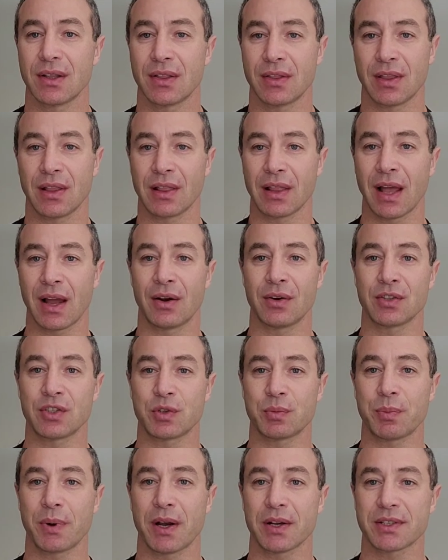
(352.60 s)
the
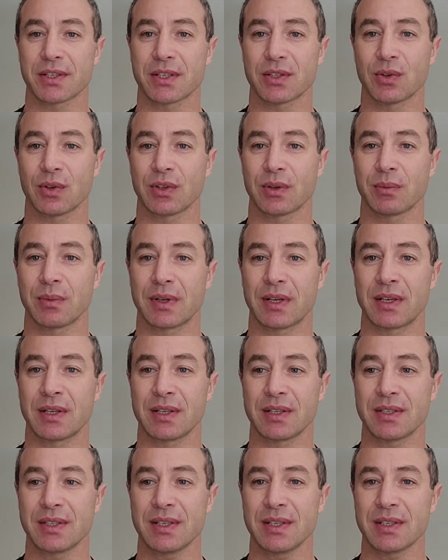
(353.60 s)
lounge pass is not in
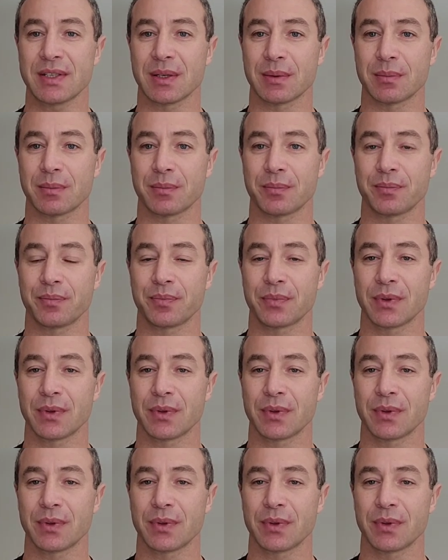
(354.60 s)
the system.